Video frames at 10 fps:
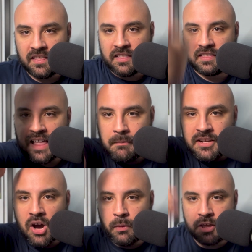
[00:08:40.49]
Let me
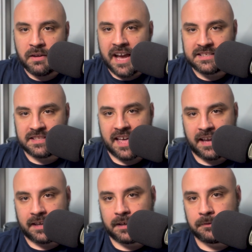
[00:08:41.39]
know what you guys
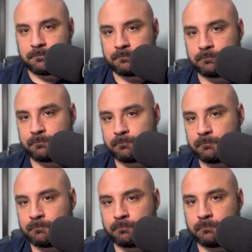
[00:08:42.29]
think.
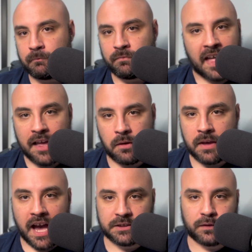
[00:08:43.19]
Thank you
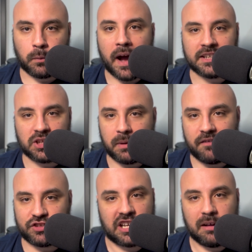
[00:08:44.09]
guys for watching. We have
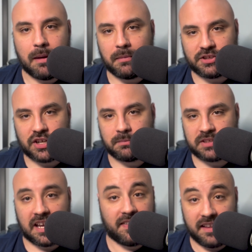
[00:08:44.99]
channel memberships
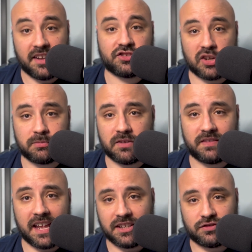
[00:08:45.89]
in the description if
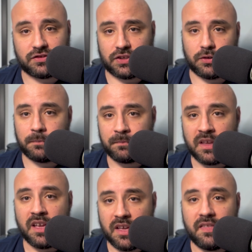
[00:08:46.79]
that interests you.
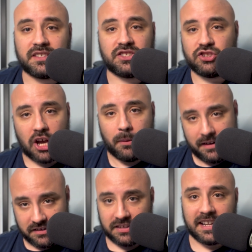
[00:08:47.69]
This is Joe, and
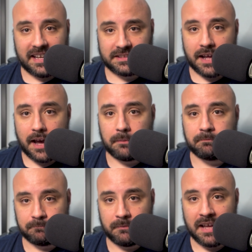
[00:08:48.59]
until next time,
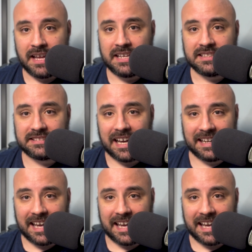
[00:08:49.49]
signing